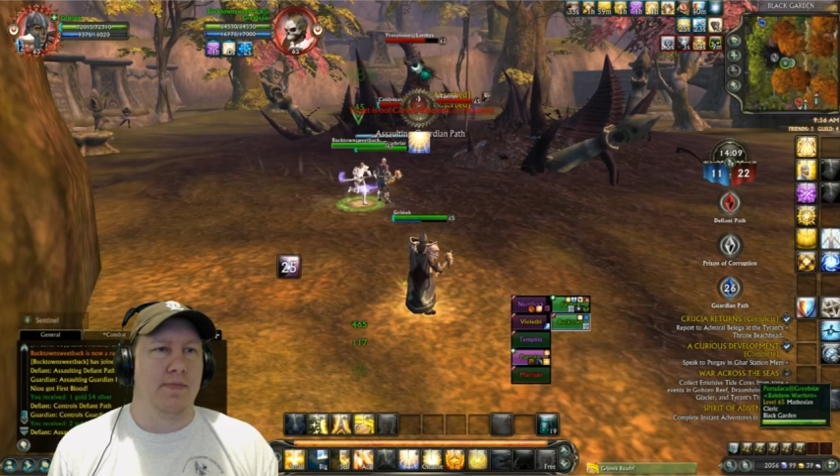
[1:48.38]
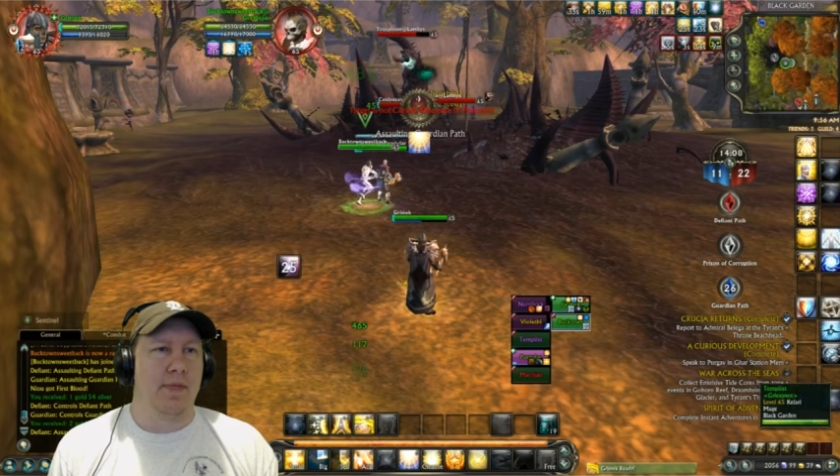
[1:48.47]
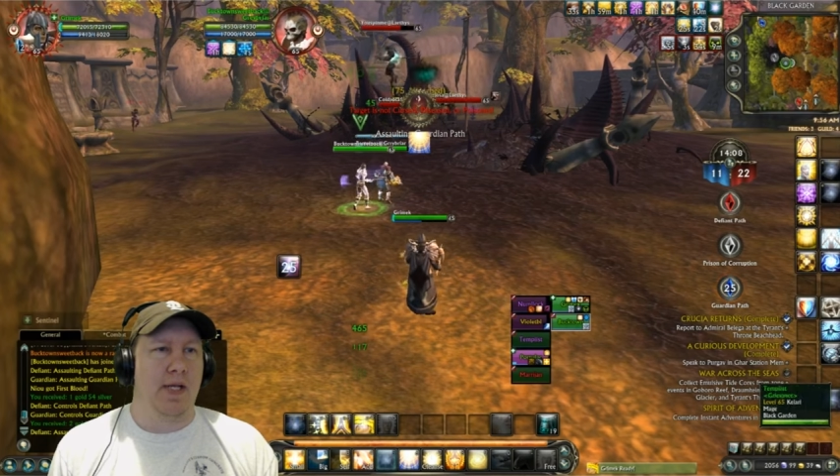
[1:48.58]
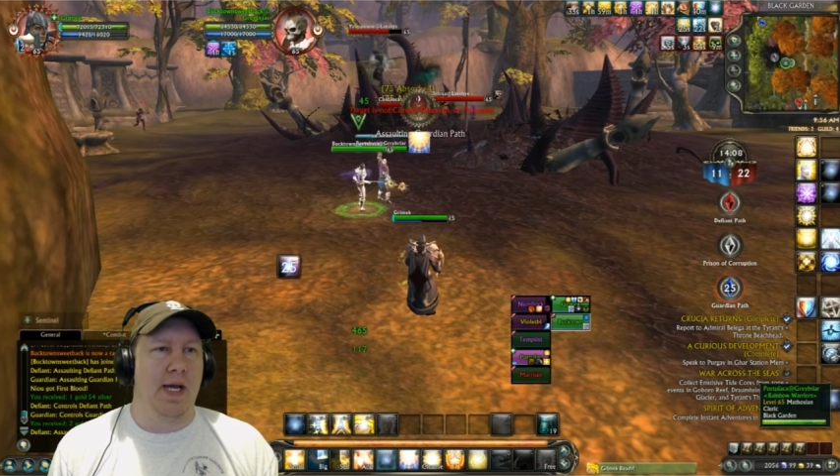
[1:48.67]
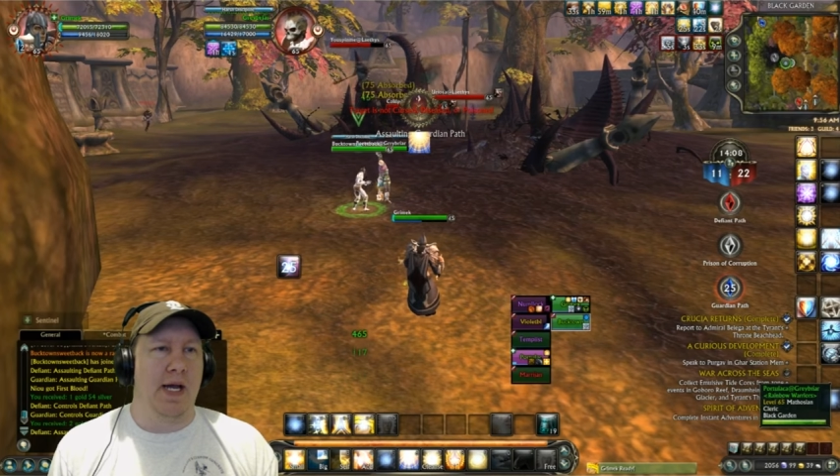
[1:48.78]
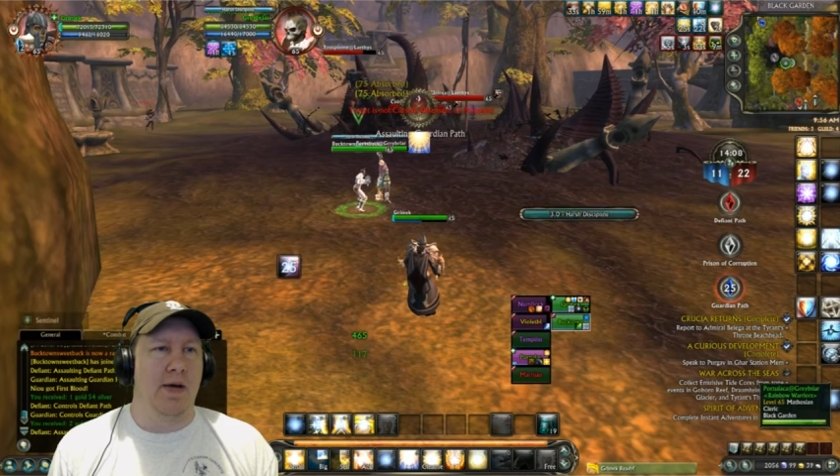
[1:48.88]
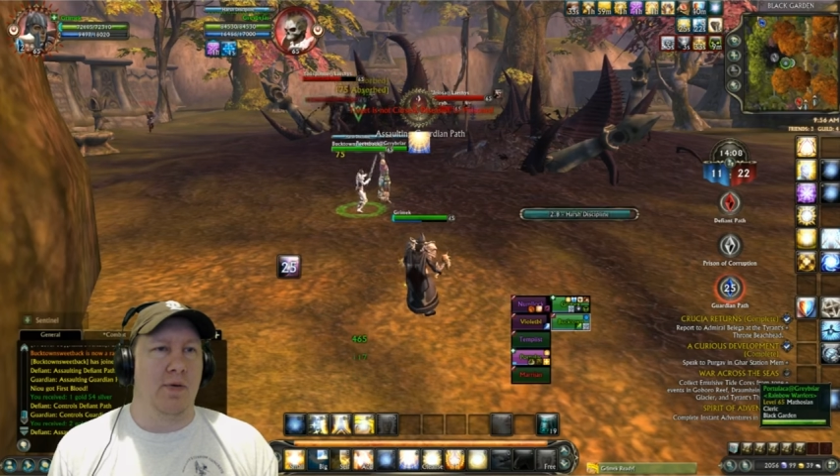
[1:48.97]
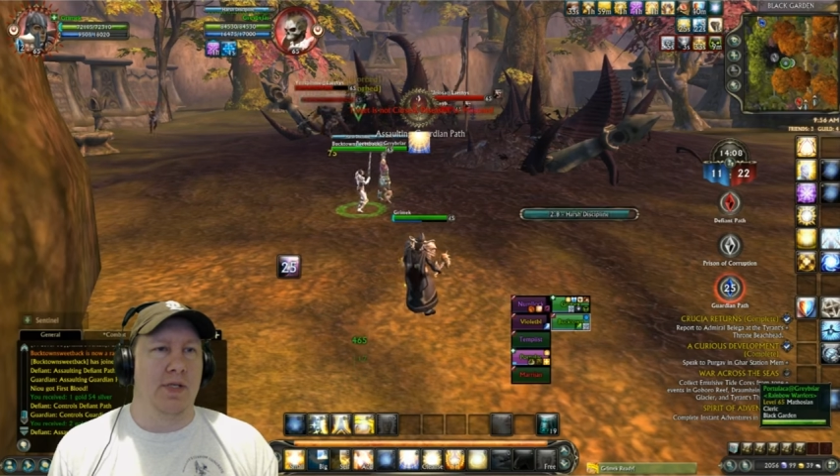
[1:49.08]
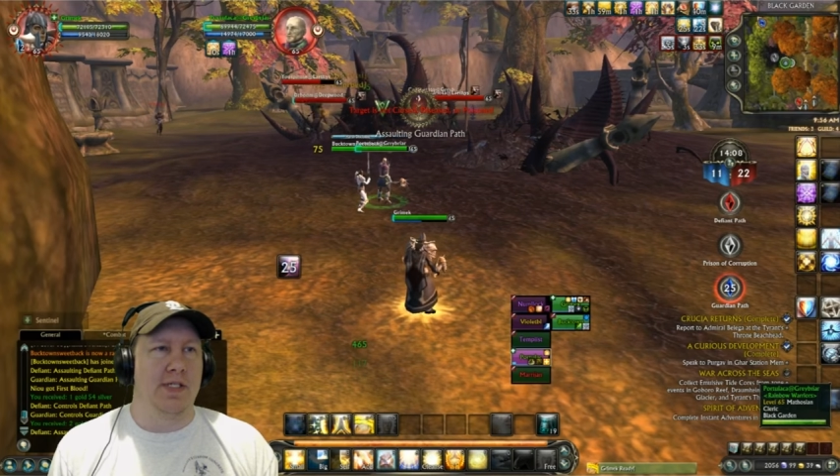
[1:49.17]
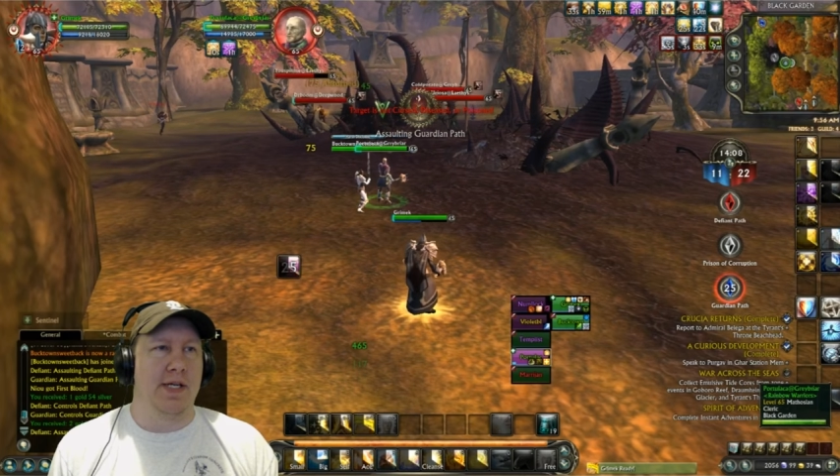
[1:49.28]
yeah,
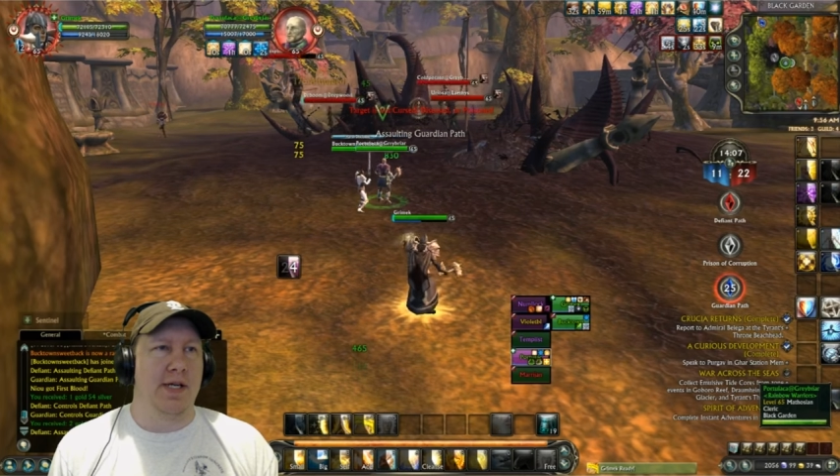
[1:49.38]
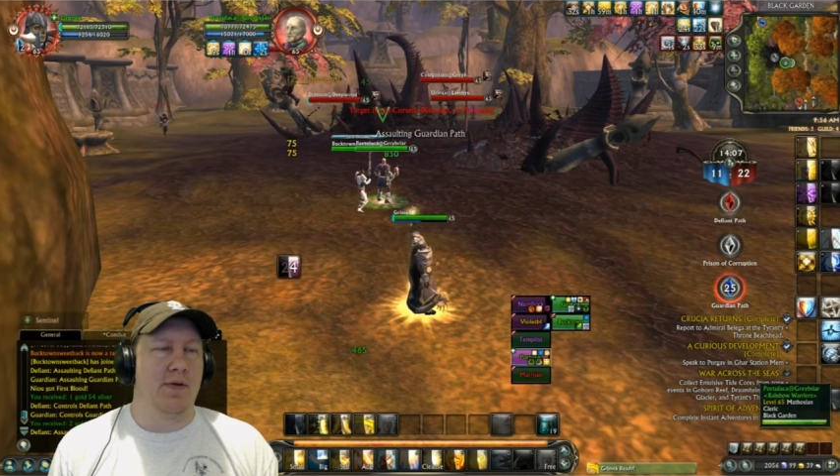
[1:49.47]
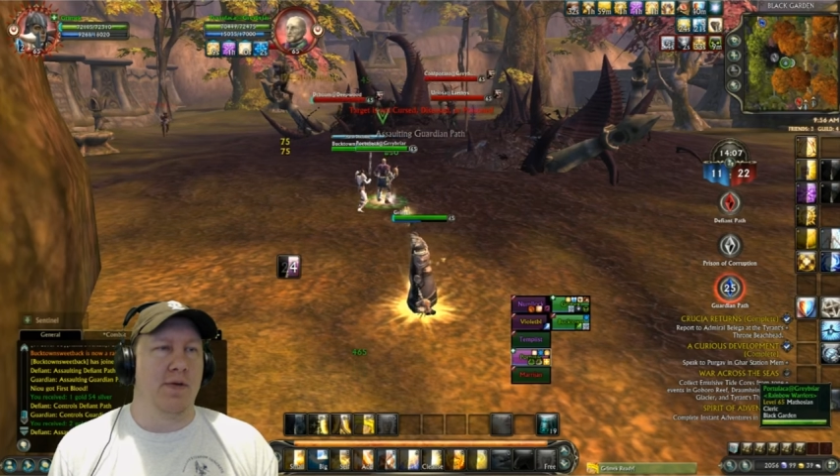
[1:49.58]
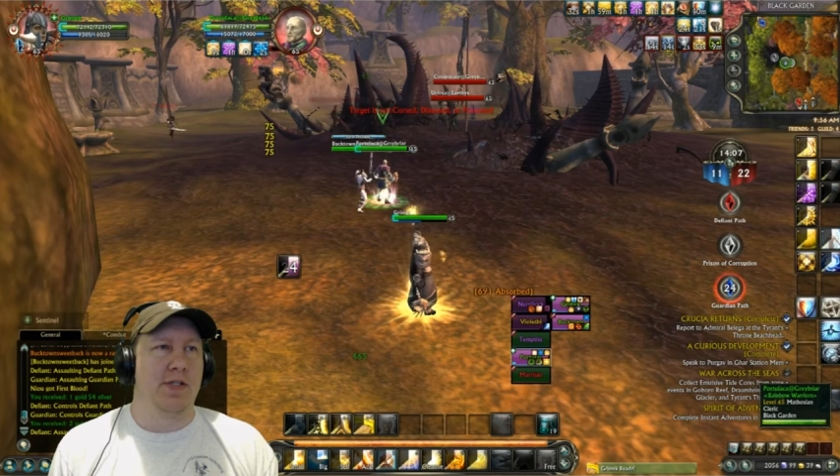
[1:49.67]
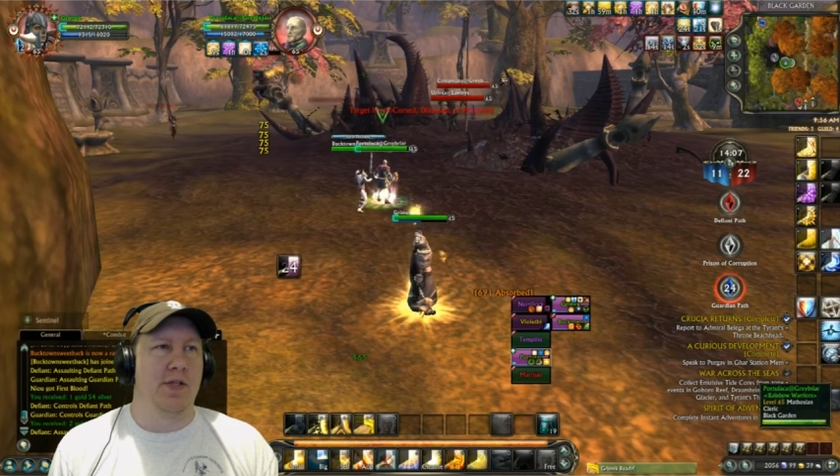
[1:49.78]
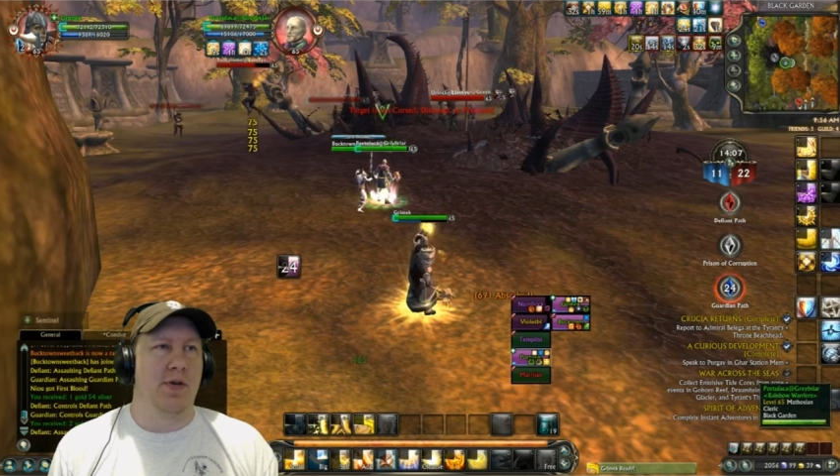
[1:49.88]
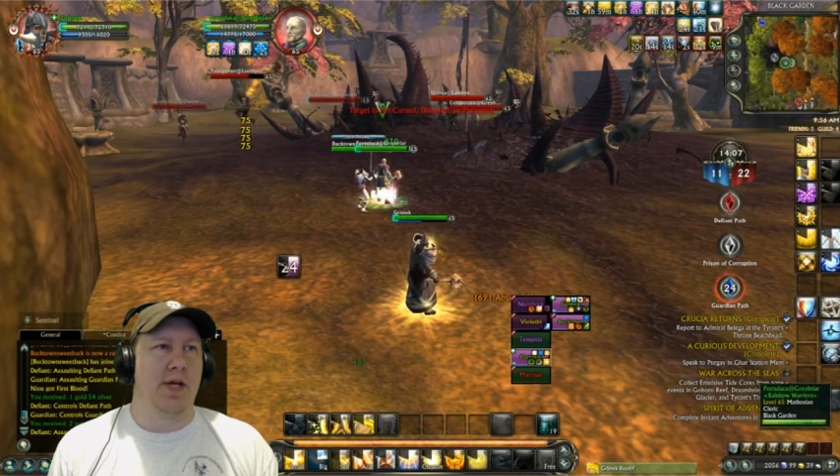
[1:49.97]
we're sitting here with two